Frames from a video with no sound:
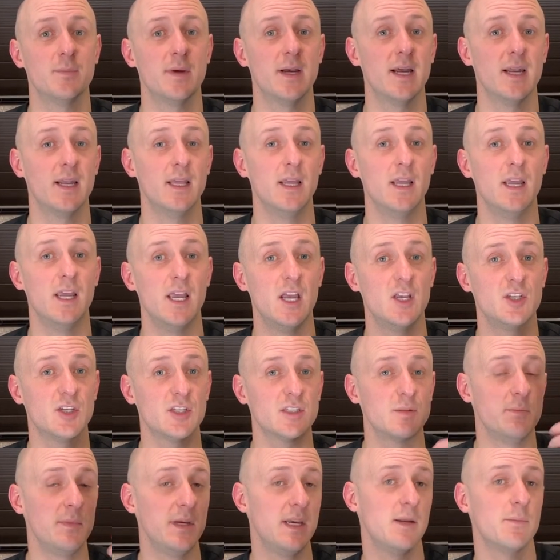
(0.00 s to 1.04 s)
But it's
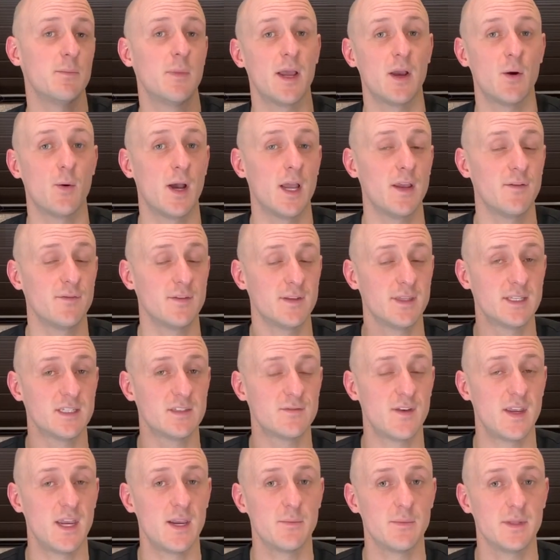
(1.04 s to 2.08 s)
just me and my wife in this
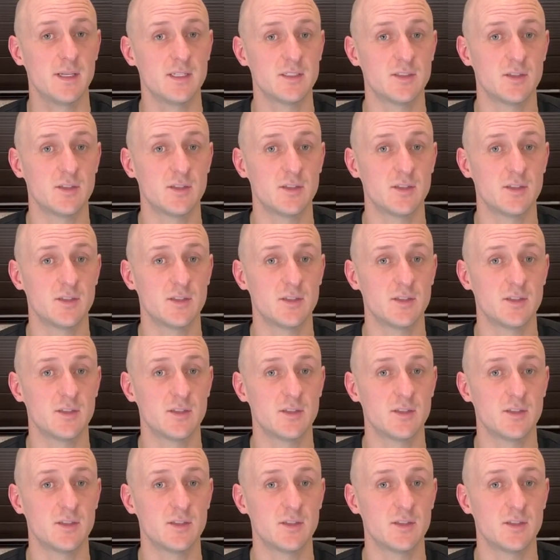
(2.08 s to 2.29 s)
family,